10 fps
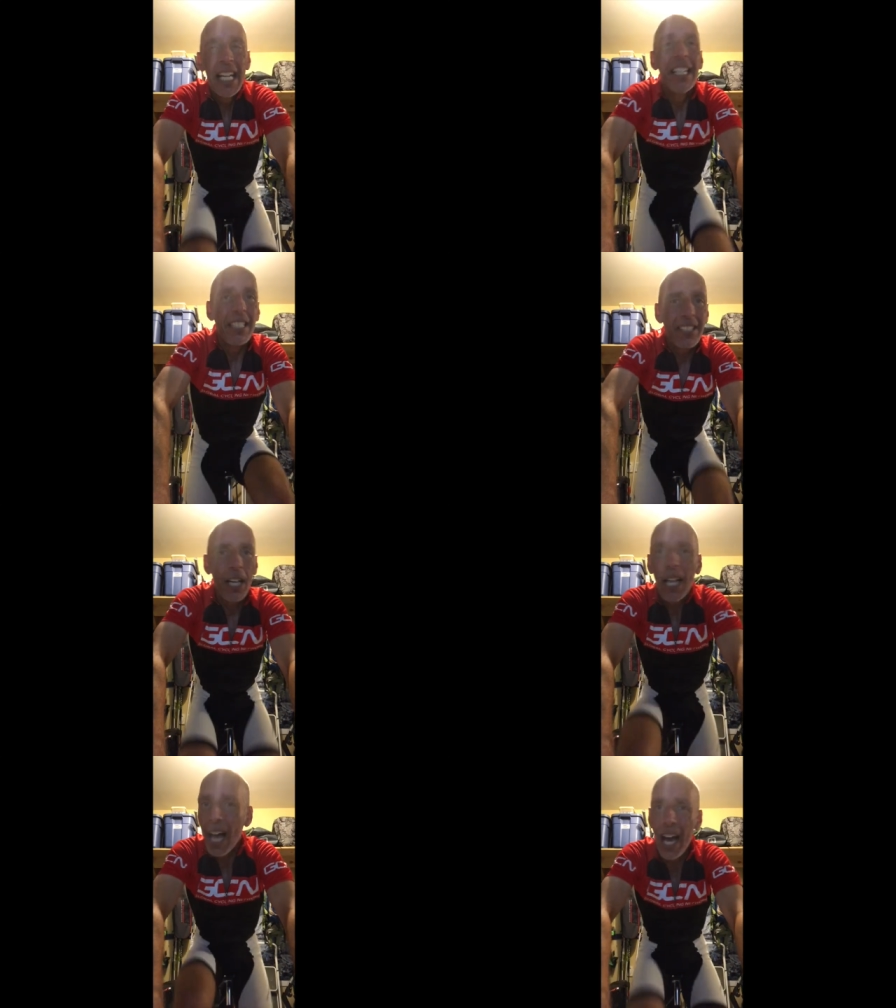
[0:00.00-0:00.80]

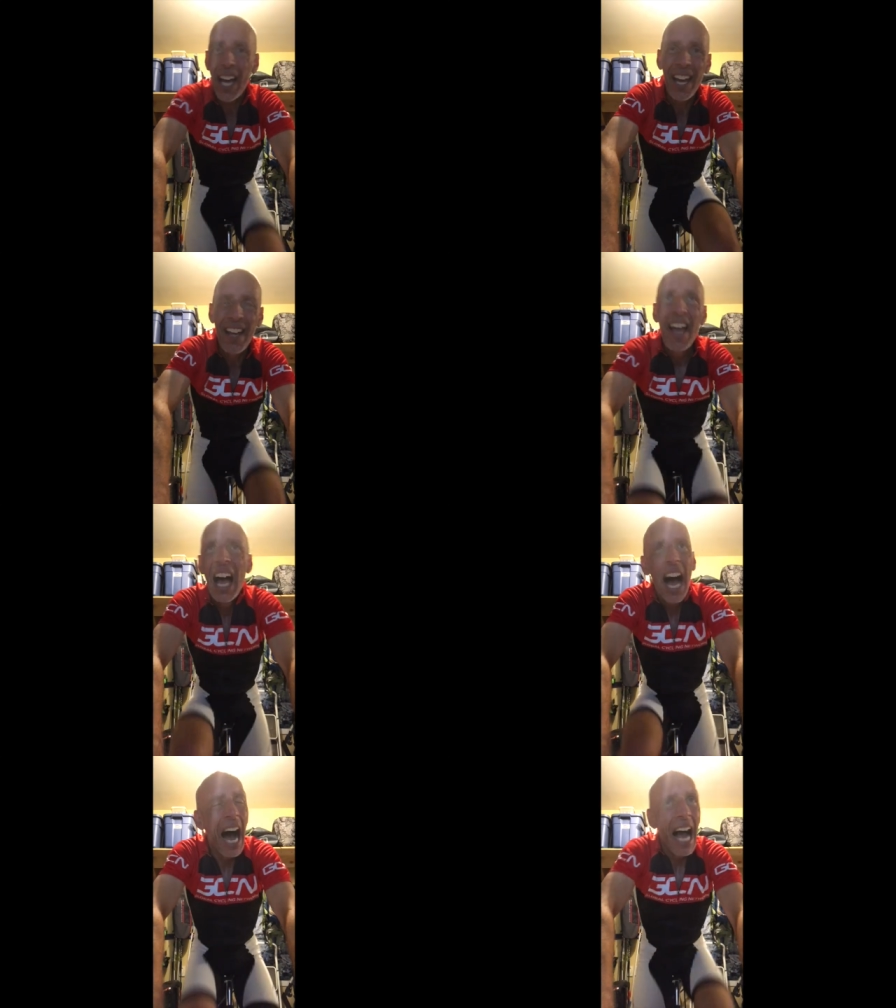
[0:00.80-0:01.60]
Still,
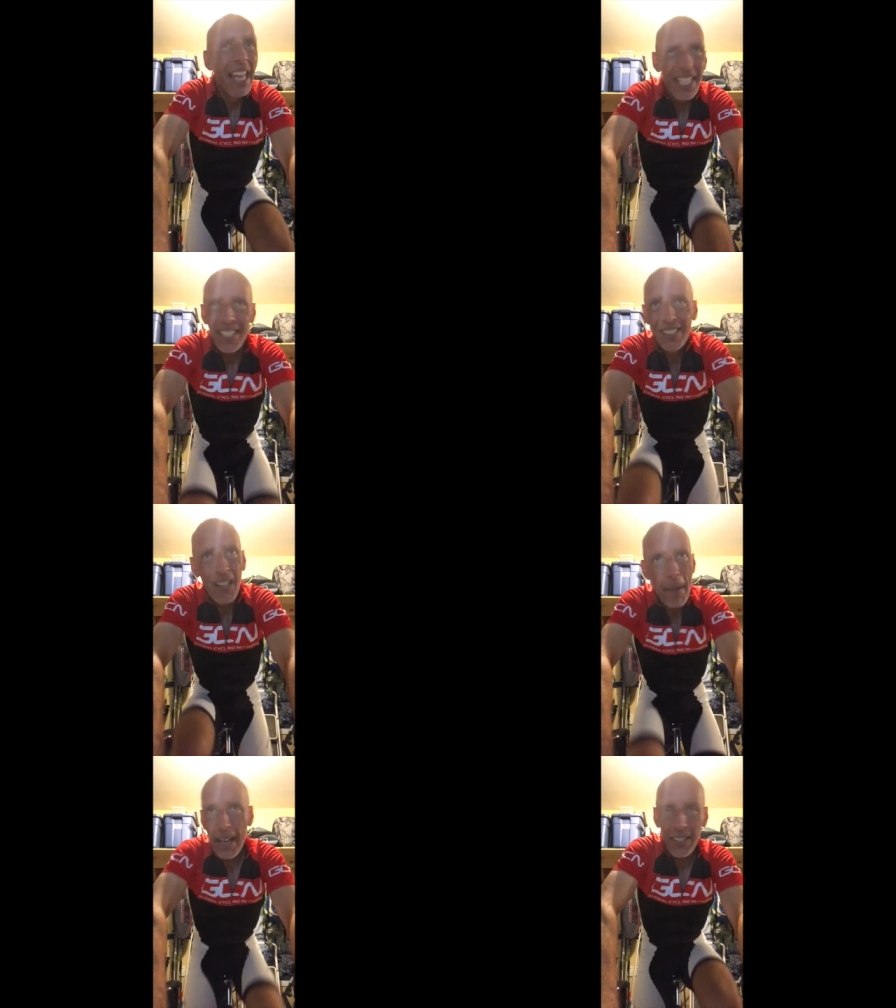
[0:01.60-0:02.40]
this is not
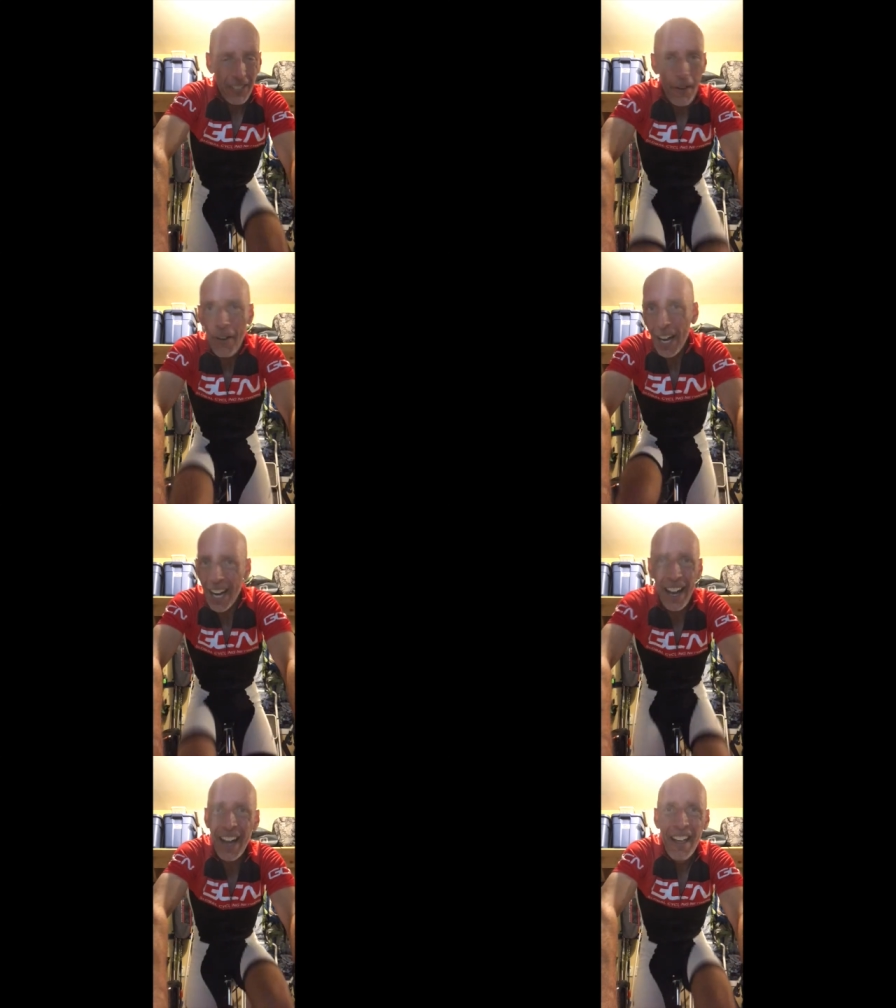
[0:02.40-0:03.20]
about a suffer
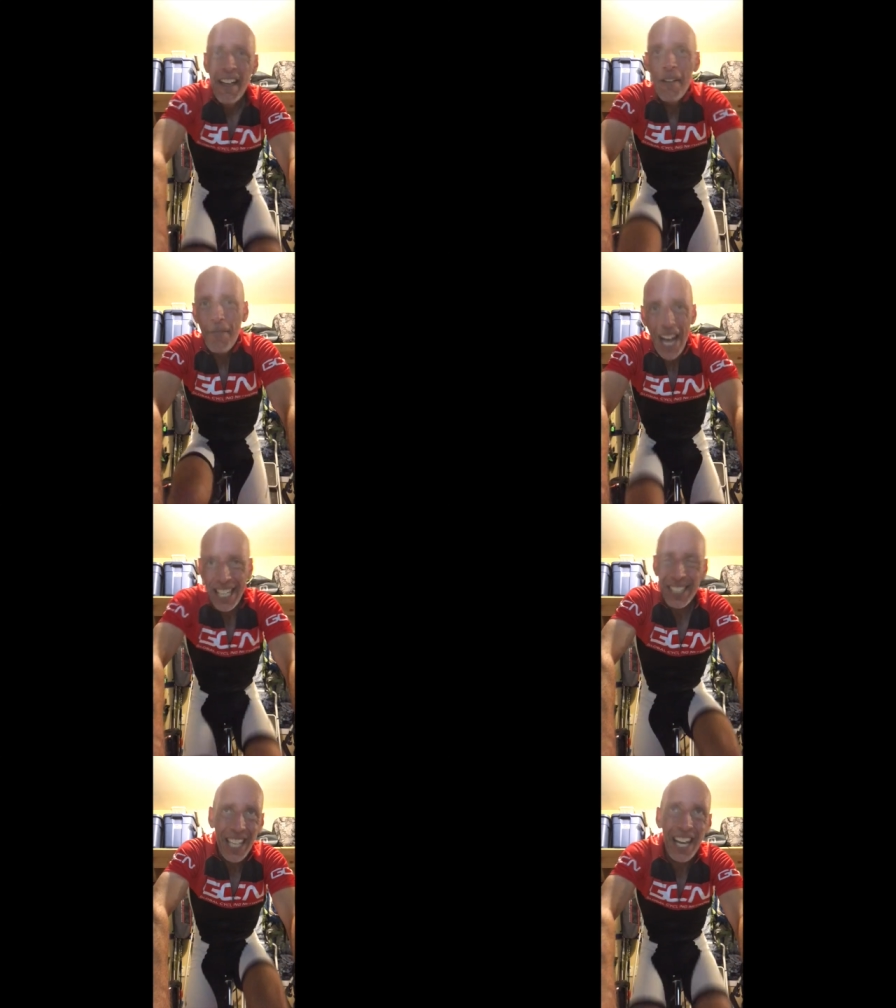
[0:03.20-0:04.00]

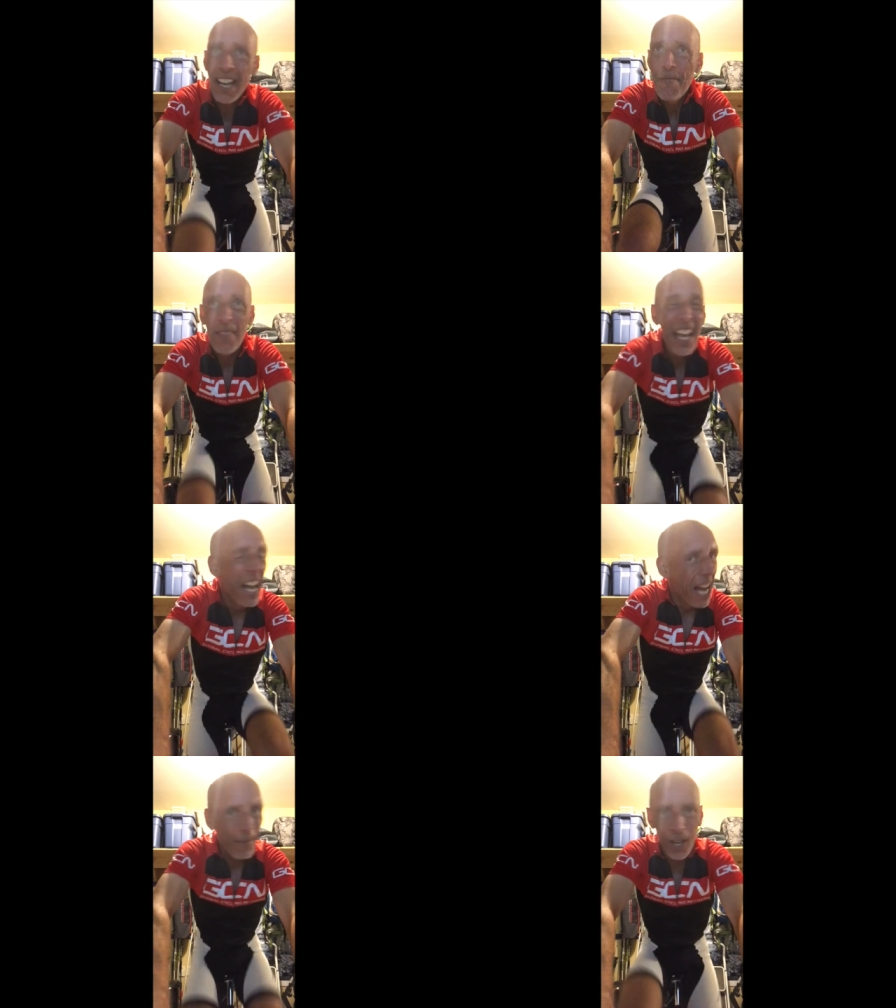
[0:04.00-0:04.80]
Fest.
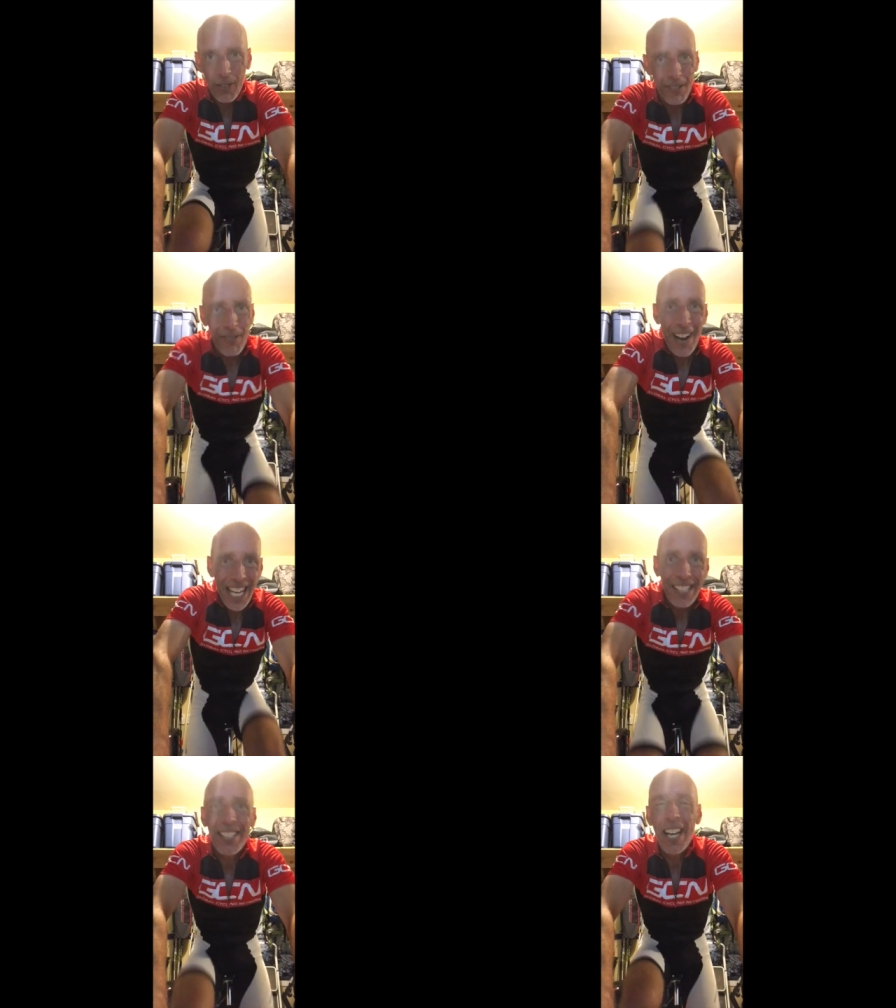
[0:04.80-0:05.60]
I'm not at a
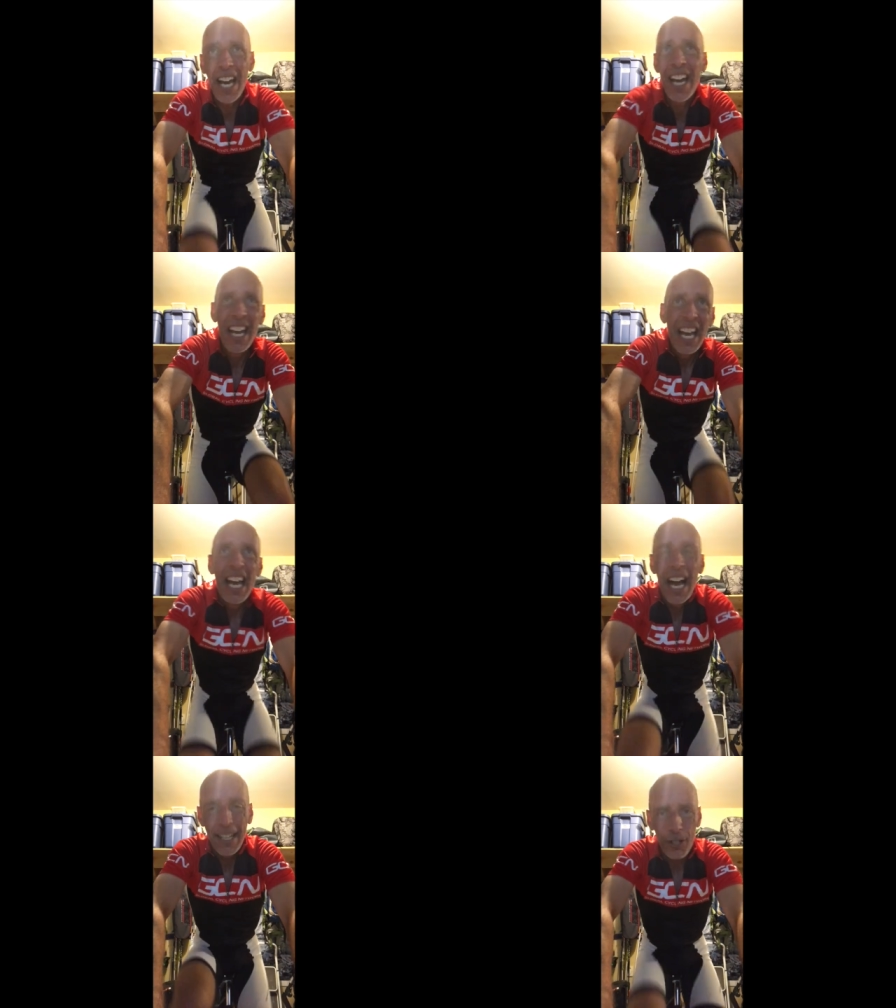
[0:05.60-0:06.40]
race
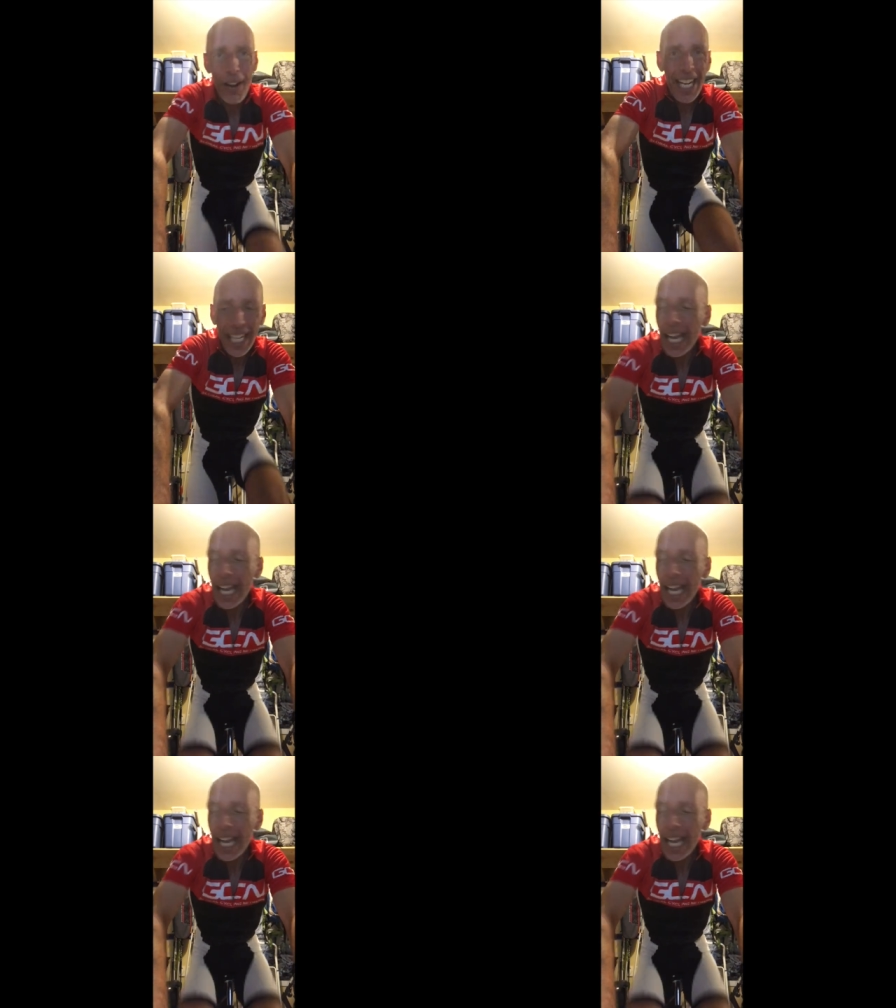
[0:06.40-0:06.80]
and training.